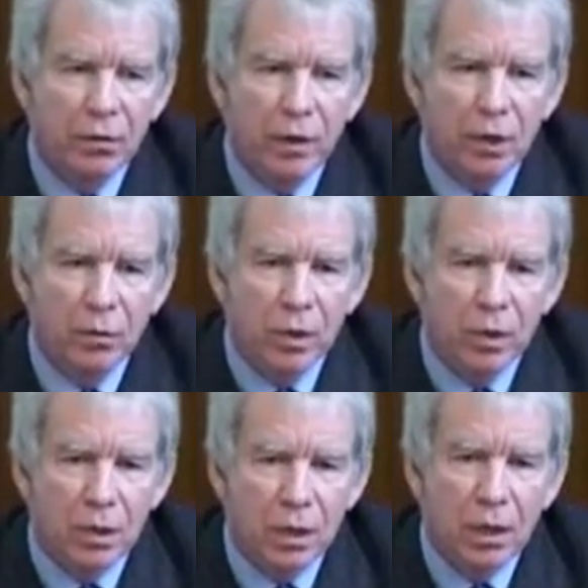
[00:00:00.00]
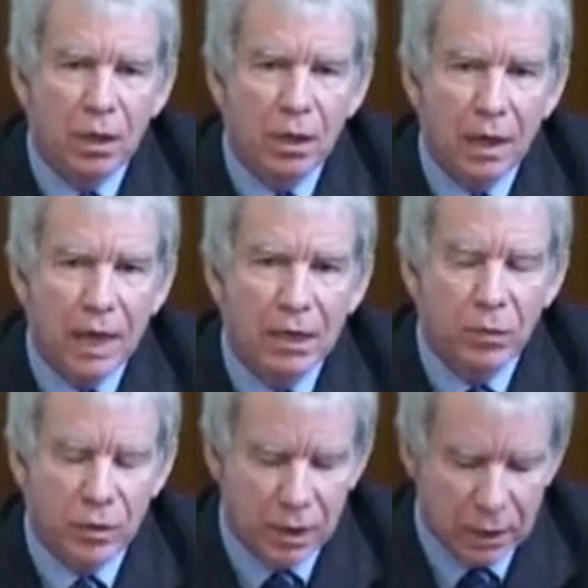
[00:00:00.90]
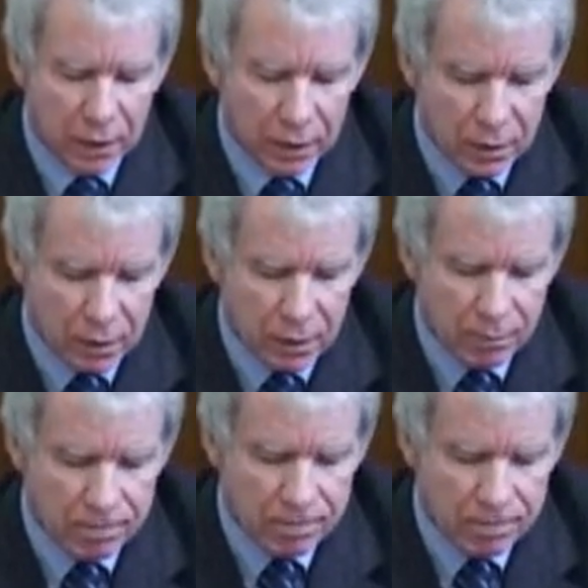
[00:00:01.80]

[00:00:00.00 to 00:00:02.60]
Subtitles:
investments at a particular time?